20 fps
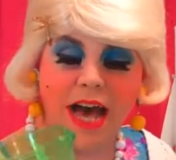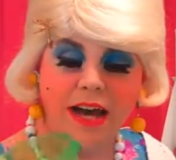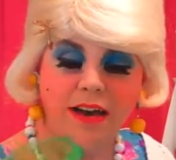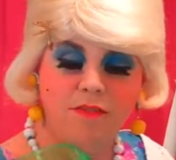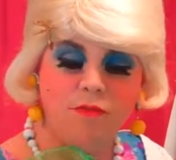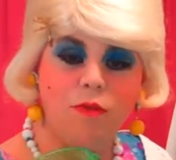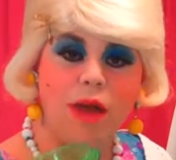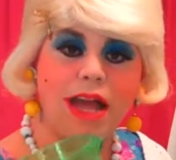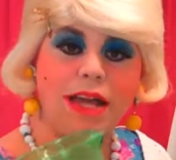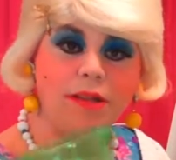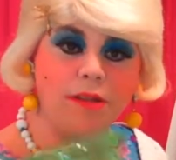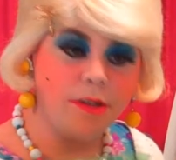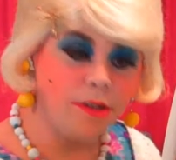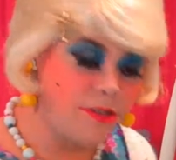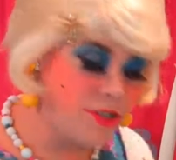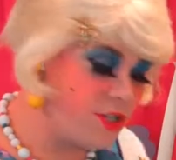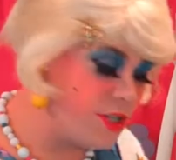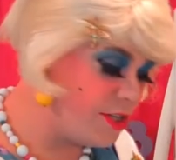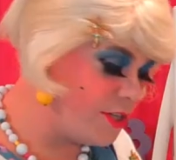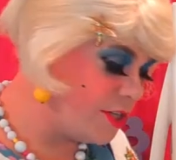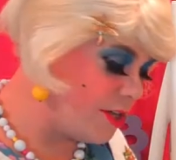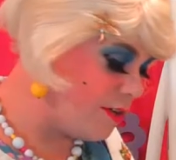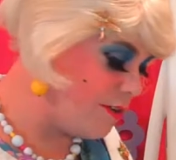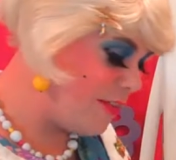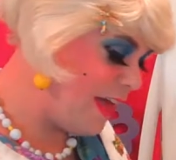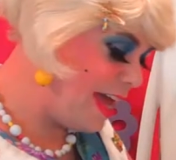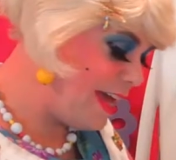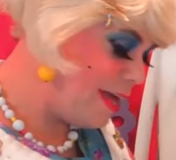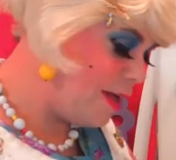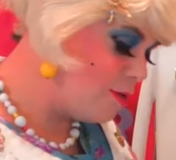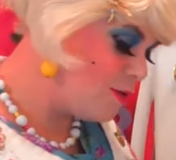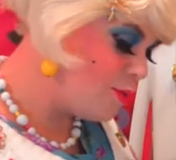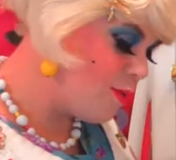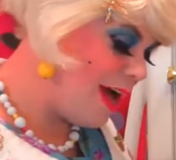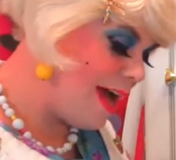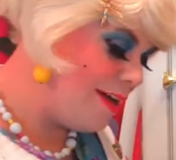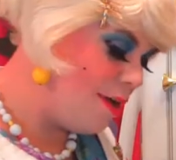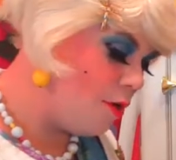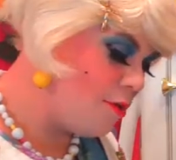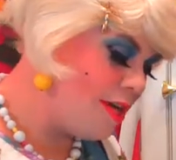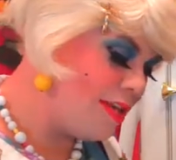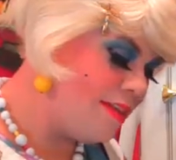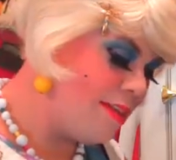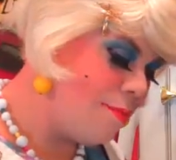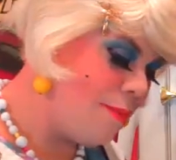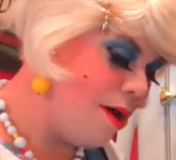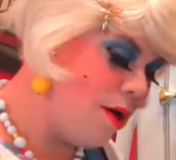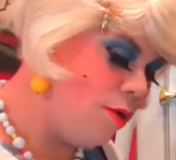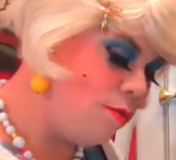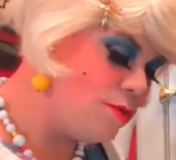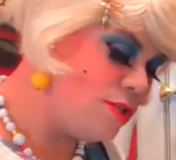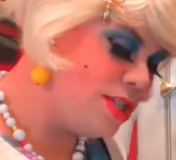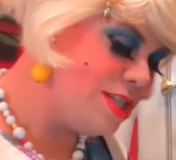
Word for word: of regular sugar that goes right on in the bowl